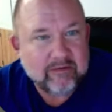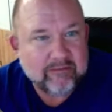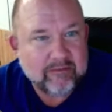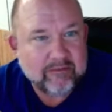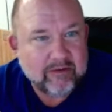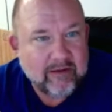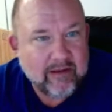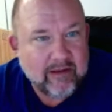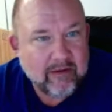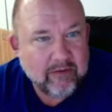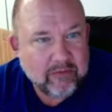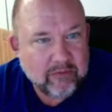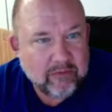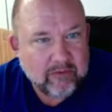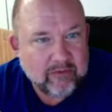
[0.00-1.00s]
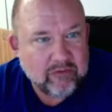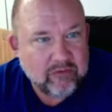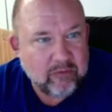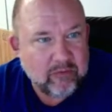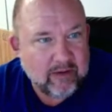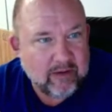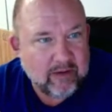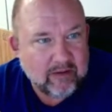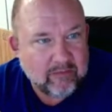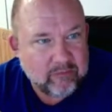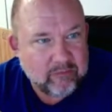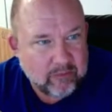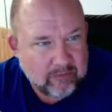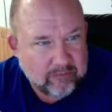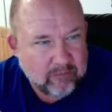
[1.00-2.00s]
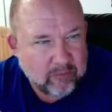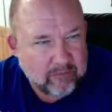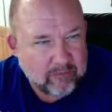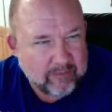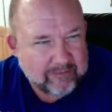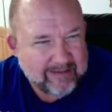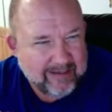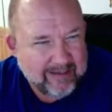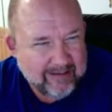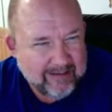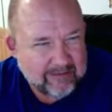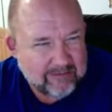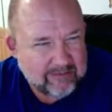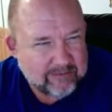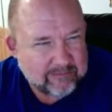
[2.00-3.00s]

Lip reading: of it, 32, -24, that's 8.